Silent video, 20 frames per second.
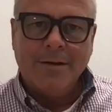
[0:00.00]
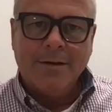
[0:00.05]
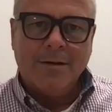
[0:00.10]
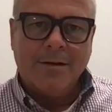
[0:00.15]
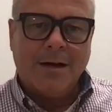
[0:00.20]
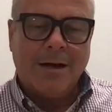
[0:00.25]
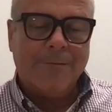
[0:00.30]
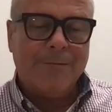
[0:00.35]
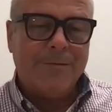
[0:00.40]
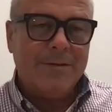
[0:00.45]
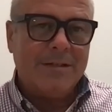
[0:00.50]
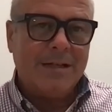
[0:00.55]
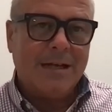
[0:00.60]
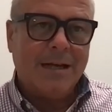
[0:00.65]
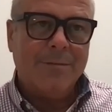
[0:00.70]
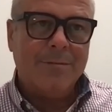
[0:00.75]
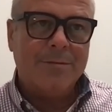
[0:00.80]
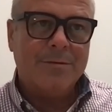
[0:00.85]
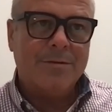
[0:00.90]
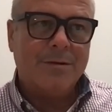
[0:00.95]

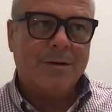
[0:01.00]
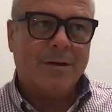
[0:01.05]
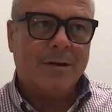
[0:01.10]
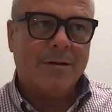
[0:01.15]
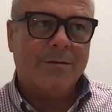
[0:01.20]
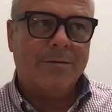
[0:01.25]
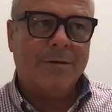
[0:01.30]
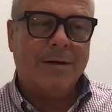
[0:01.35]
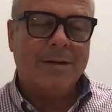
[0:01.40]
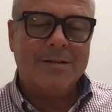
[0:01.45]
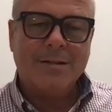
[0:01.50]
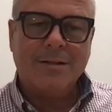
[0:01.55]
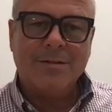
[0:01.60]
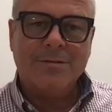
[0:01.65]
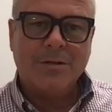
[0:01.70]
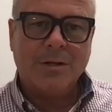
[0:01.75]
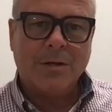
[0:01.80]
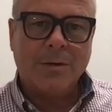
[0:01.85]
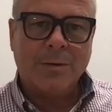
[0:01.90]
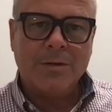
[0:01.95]
Oftentimes, our
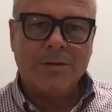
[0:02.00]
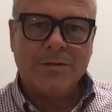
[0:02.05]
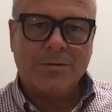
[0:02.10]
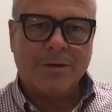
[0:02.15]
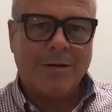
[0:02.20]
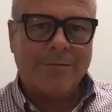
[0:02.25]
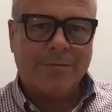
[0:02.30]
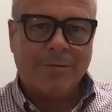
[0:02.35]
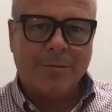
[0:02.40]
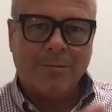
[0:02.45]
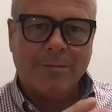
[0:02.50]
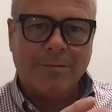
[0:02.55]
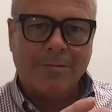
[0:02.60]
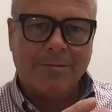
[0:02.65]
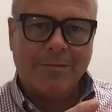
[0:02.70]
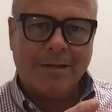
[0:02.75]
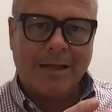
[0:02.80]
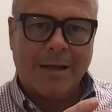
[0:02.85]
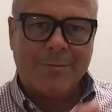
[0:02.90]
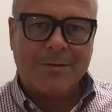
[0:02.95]
residents are going straight from
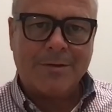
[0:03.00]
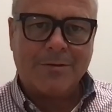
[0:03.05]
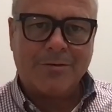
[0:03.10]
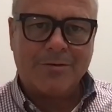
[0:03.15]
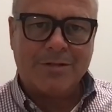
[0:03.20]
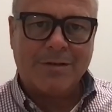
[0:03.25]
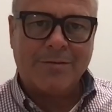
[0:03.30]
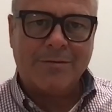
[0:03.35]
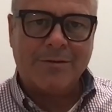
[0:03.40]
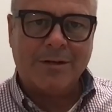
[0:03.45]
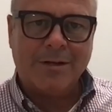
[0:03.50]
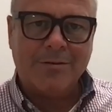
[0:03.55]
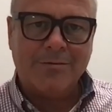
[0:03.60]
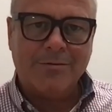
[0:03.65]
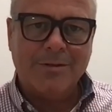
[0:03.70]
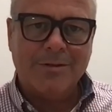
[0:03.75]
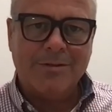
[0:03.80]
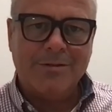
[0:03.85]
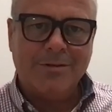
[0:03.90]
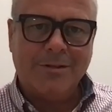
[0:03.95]
Lab Central
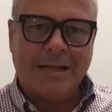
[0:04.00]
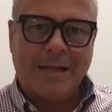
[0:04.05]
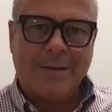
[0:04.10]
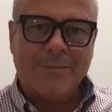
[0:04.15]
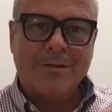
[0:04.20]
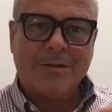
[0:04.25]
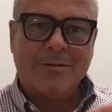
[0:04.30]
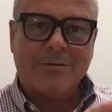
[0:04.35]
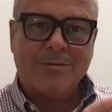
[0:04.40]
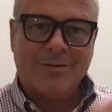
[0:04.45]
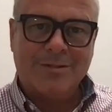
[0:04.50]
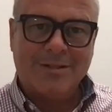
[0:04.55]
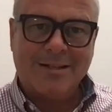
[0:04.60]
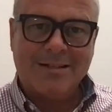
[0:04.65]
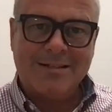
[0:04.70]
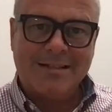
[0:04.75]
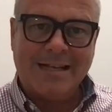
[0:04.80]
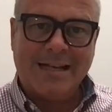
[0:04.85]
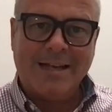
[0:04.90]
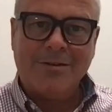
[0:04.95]
700 to Lab Central
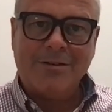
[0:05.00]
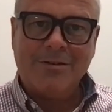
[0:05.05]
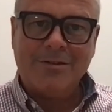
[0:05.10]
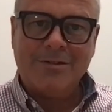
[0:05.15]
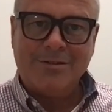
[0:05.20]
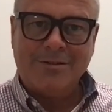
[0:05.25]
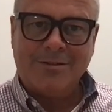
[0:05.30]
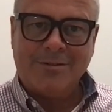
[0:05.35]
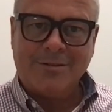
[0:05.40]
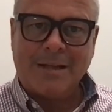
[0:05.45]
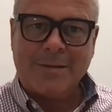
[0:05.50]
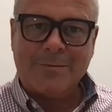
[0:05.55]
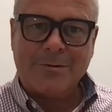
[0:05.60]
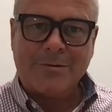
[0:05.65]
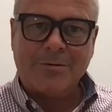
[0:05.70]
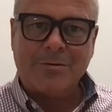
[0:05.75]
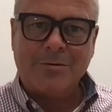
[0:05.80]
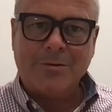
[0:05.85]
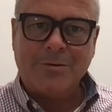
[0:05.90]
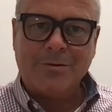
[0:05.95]
610 or, or Lab
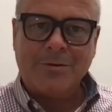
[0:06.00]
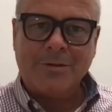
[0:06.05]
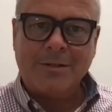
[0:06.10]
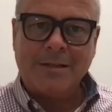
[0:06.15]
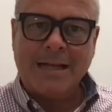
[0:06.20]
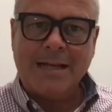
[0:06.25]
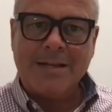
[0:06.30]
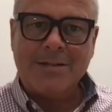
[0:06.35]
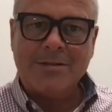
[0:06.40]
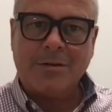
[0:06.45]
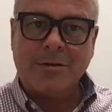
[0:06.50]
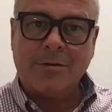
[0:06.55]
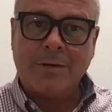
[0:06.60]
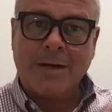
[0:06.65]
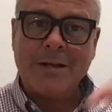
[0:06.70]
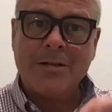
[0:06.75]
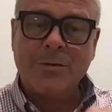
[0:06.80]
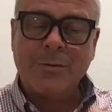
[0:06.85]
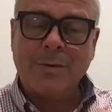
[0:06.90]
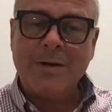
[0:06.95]
Central 238. So our
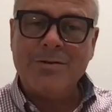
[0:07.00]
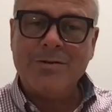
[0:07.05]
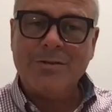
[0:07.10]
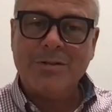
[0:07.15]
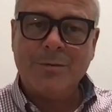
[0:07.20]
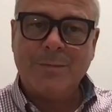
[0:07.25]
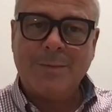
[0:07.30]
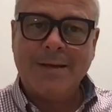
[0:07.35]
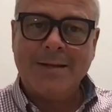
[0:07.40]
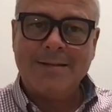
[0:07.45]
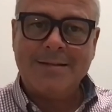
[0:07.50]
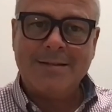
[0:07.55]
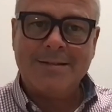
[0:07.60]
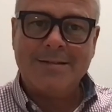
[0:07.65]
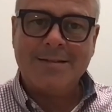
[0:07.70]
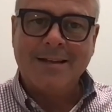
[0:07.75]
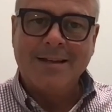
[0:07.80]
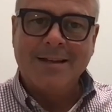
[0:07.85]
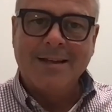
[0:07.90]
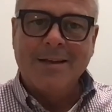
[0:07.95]
graduation
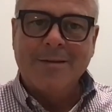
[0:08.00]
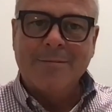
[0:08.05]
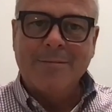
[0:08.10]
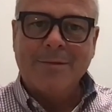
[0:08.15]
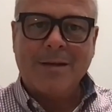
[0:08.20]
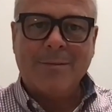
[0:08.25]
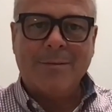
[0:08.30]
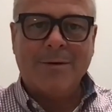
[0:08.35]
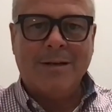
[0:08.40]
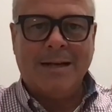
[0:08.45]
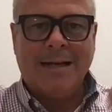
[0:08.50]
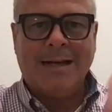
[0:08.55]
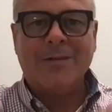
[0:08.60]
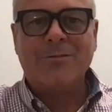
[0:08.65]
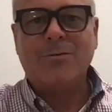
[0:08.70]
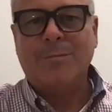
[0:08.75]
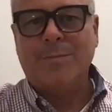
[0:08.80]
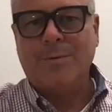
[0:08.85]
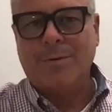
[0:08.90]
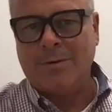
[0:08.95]
spaces become a
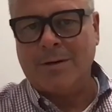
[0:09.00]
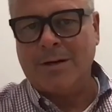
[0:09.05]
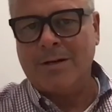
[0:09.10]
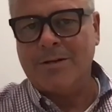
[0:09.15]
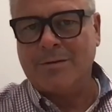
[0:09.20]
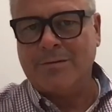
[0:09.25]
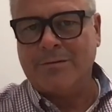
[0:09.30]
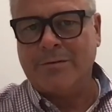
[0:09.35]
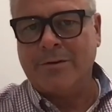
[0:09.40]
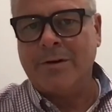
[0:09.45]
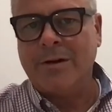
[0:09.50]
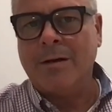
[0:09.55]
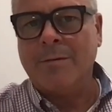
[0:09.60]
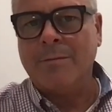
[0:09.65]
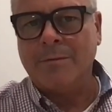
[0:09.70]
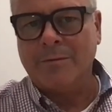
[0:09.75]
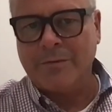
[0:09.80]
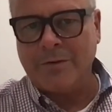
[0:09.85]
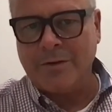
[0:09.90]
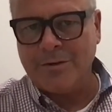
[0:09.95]
natural progression for a
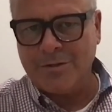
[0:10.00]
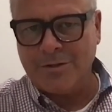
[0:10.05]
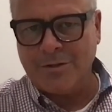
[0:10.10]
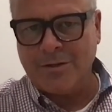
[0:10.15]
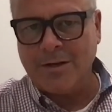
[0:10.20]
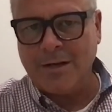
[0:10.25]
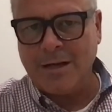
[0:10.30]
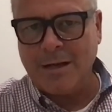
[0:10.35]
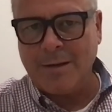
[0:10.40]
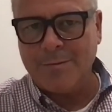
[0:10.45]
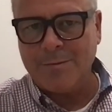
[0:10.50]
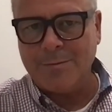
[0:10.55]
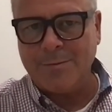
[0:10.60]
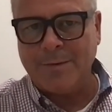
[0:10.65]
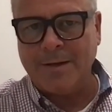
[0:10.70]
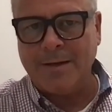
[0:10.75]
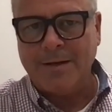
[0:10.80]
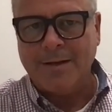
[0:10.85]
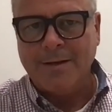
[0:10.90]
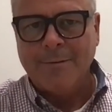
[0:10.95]
number of our startups.
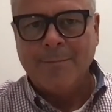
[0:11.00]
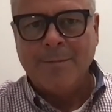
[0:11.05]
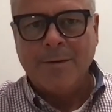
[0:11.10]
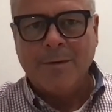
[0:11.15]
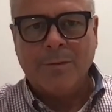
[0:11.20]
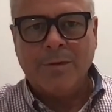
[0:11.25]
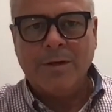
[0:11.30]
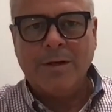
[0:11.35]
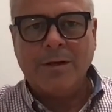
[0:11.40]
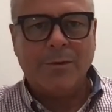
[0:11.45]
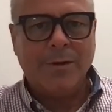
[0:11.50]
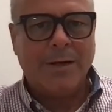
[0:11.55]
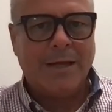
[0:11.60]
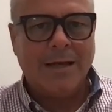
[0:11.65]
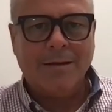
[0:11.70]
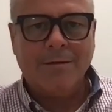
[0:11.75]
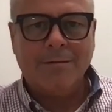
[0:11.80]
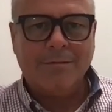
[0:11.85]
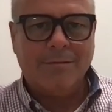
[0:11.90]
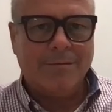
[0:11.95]
But we know we
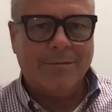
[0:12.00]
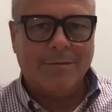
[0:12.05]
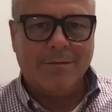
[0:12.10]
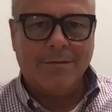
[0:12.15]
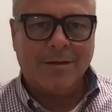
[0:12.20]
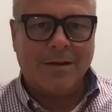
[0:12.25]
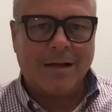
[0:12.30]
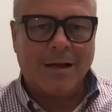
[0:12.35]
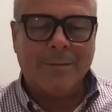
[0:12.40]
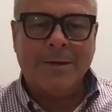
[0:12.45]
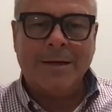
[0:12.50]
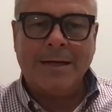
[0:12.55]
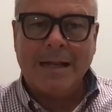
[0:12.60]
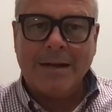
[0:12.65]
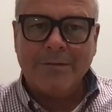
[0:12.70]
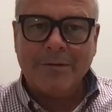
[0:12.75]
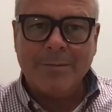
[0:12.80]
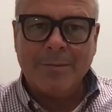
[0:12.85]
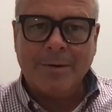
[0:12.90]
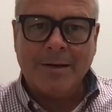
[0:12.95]
can't accommodate
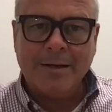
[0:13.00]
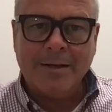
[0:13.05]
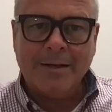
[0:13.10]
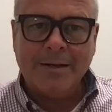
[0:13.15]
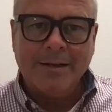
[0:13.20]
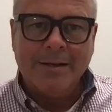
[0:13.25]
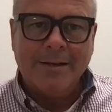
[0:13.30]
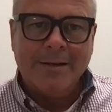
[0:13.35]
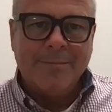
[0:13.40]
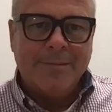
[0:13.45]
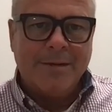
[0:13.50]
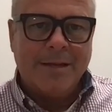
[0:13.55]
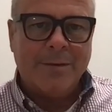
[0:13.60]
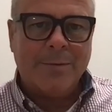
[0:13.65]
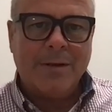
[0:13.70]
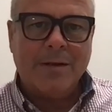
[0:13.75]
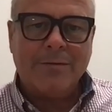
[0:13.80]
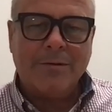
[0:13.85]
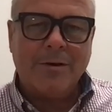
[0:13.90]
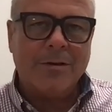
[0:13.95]
everybody. And we
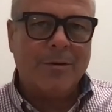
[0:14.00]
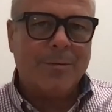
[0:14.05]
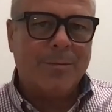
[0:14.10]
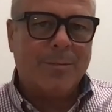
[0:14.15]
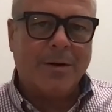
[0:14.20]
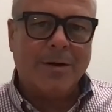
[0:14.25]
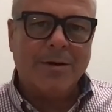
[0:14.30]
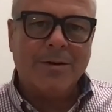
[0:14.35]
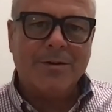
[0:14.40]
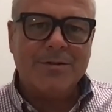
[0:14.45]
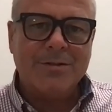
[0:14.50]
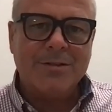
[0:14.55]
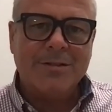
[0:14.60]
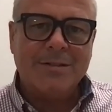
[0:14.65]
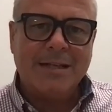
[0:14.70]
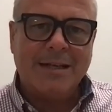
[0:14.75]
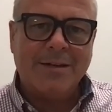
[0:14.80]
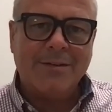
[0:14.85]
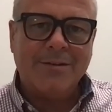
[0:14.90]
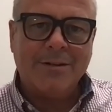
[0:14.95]
have other partners in
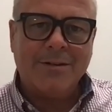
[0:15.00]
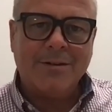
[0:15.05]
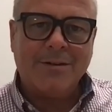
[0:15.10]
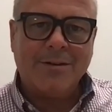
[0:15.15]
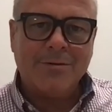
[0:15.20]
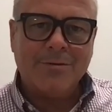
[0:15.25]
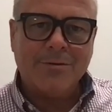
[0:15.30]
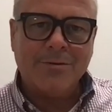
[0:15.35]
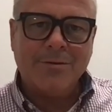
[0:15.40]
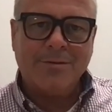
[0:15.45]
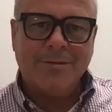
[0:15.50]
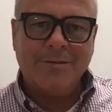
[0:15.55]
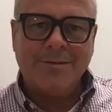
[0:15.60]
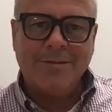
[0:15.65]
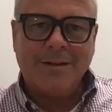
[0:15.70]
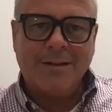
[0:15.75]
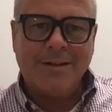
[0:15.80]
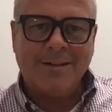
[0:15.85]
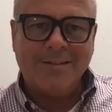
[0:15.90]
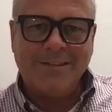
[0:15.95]
town that are other
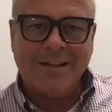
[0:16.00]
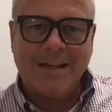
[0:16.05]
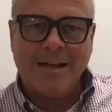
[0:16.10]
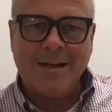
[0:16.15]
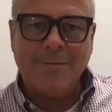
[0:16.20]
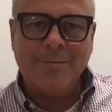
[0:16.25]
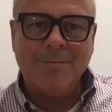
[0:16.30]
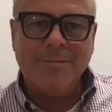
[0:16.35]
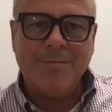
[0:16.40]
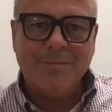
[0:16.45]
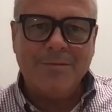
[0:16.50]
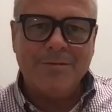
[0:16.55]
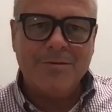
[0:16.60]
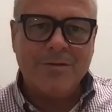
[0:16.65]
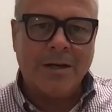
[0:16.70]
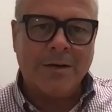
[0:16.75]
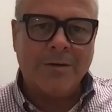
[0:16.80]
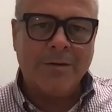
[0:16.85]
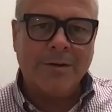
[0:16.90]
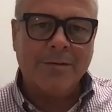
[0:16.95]
uh, lab
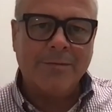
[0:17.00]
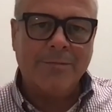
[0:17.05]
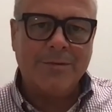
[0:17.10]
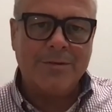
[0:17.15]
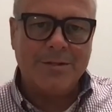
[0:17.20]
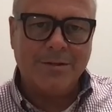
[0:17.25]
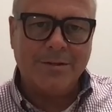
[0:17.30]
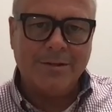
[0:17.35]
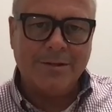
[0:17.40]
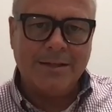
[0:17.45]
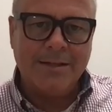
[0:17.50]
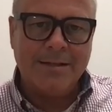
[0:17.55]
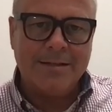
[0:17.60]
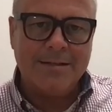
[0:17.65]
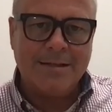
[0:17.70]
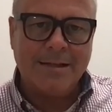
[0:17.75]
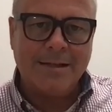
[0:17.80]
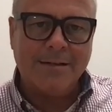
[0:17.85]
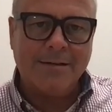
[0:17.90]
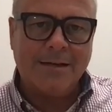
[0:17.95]
sharing facilities
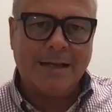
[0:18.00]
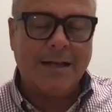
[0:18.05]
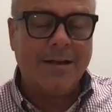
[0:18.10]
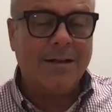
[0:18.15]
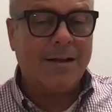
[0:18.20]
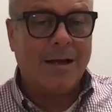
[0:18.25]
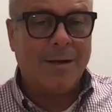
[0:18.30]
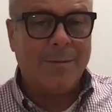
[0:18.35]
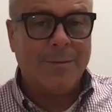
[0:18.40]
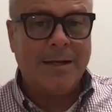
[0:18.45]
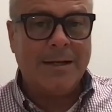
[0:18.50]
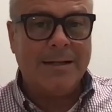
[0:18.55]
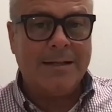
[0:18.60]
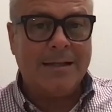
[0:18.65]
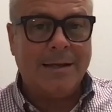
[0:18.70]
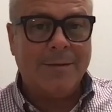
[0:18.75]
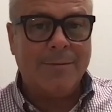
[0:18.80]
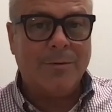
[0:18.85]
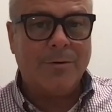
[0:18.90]
that can accommodate them.